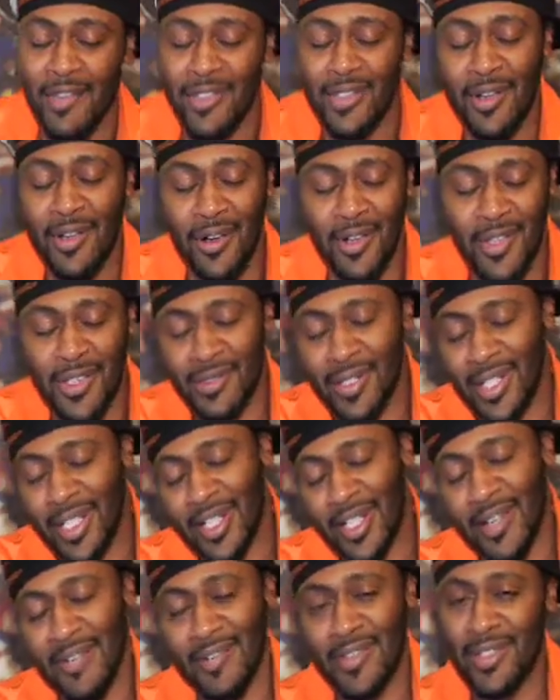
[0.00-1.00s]
stars on the
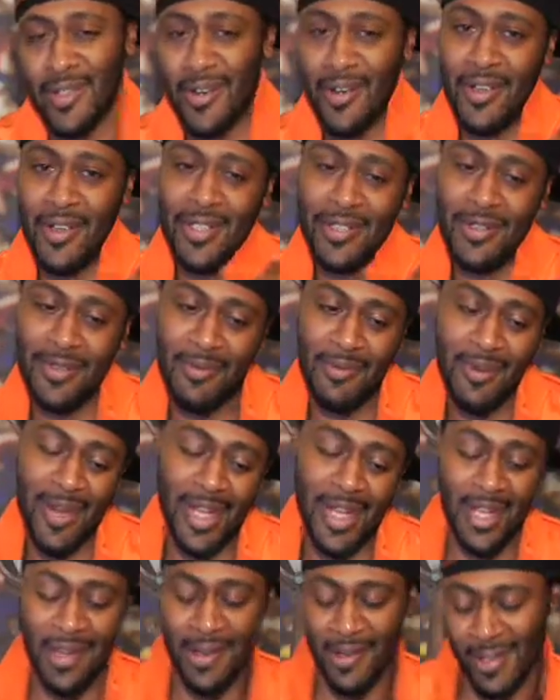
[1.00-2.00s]
cuff, stars on
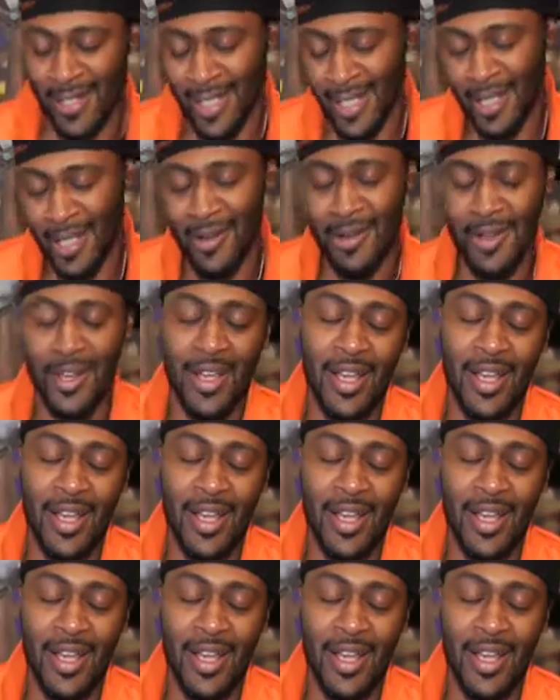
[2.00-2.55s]
right here and there.